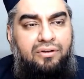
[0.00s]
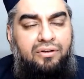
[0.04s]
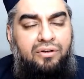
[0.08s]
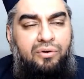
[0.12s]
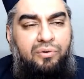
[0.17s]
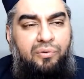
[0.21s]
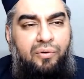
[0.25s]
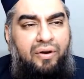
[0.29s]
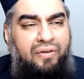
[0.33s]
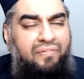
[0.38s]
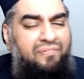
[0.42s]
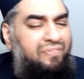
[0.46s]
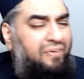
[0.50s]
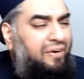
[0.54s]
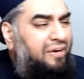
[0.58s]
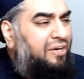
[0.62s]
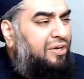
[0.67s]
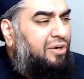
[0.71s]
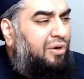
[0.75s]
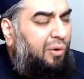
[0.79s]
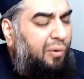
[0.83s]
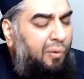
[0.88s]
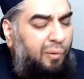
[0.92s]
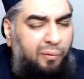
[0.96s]
who are in very
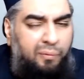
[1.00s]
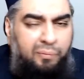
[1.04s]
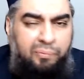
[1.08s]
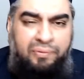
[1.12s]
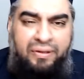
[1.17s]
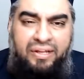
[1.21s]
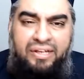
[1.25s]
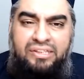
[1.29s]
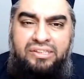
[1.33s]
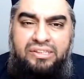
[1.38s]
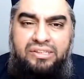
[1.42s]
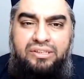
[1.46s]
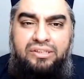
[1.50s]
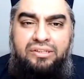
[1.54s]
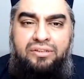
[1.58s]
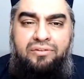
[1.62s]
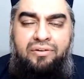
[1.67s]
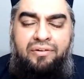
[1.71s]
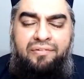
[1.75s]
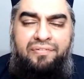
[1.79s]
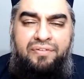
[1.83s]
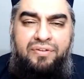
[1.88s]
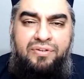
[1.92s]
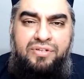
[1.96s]
cold places in
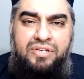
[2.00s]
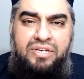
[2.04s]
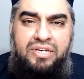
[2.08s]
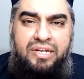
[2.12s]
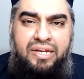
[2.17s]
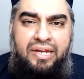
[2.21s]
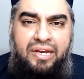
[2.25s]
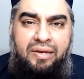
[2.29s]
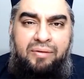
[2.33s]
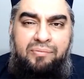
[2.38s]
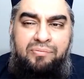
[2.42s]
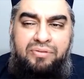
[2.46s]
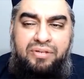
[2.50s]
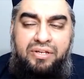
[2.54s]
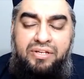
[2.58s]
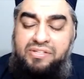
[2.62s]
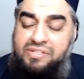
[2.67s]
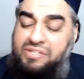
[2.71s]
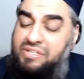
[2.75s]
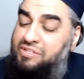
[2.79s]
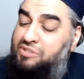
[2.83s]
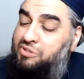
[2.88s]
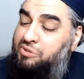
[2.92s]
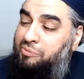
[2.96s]
refugee camps. I
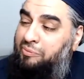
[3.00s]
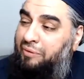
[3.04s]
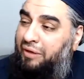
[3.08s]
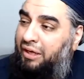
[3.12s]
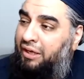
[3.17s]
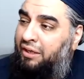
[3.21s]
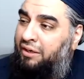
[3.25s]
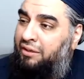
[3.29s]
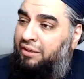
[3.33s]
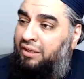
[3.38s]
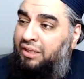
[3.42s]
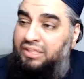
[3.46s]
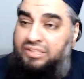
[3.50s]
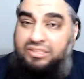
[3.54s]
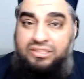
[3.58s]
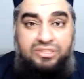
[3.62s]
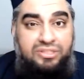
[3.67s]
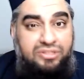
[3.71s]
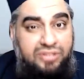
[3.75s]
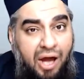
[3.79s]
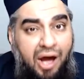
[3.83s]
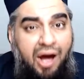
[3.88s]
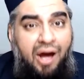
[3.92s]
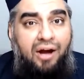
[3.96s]
said, SubhanAllah,
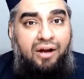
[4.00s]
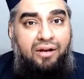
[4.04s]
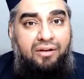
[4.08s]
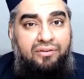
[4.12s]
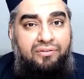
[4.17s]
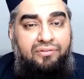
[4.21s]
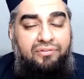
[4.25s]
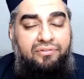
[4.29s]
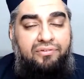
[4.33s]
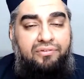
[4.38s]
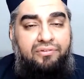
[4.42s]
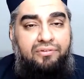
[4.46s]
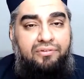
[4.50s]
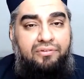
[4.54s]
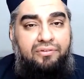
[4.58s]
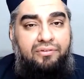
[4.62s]
socks.